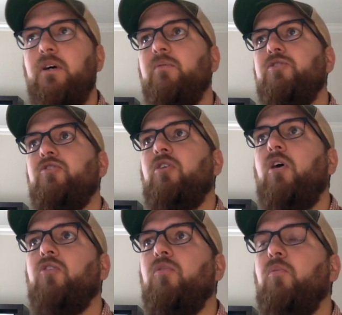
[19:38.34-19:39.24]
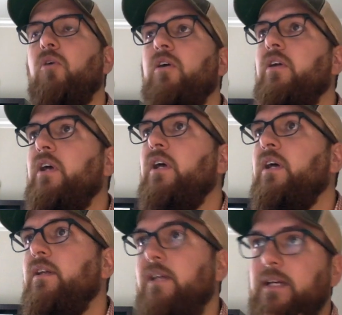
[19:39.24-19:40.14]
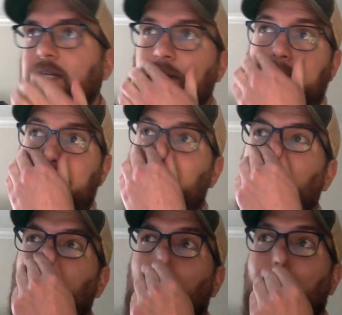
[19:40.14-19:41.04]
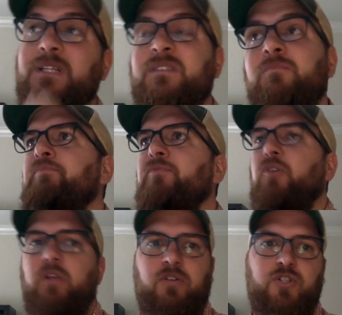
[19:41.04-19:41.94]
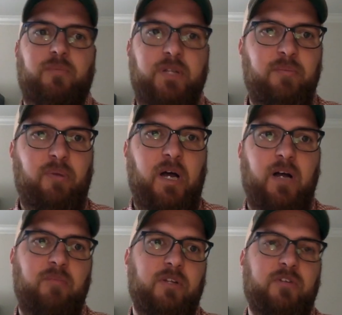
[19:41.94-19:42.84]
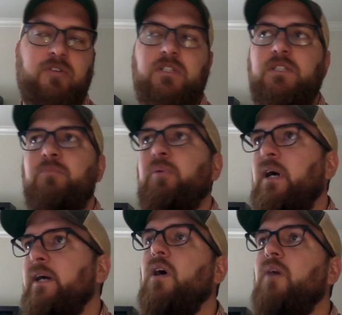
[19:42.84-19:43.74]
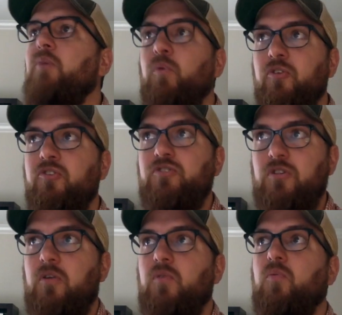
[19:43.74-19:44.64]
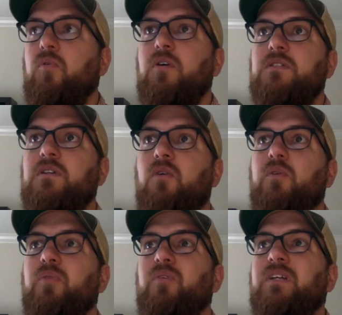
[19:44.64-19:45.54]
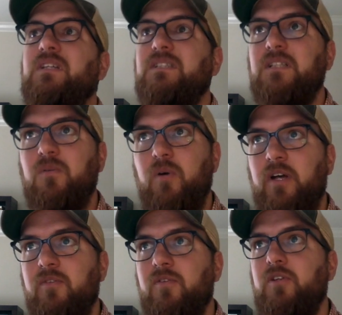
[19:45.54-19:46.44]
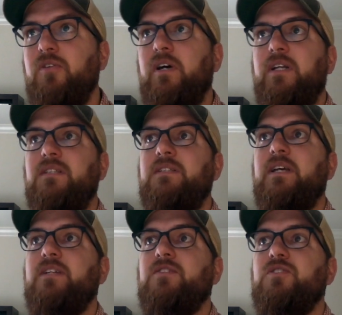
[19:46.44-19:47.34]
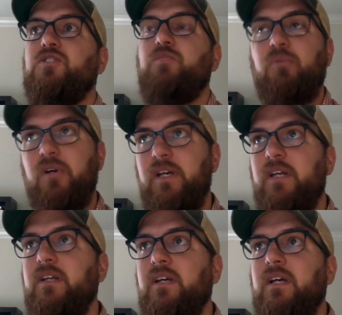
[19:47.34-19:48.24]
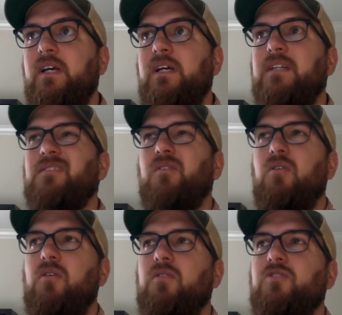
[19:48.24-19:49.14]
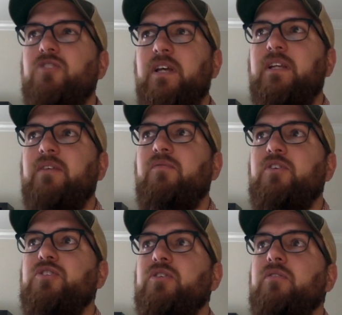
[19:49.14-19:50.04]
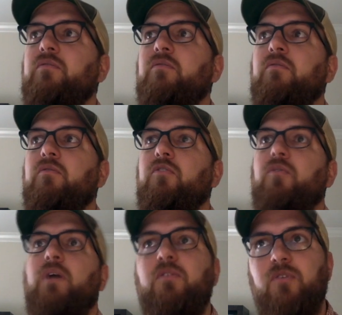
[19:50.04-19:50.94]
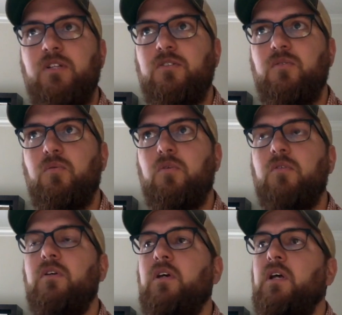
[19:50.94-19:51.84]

which is an awesome word, to end militarism, so like German Empire, militarist empire. But Wilson saw the war as the only realistic way for the United States to spread its long-standing vision throughout the rest of the world.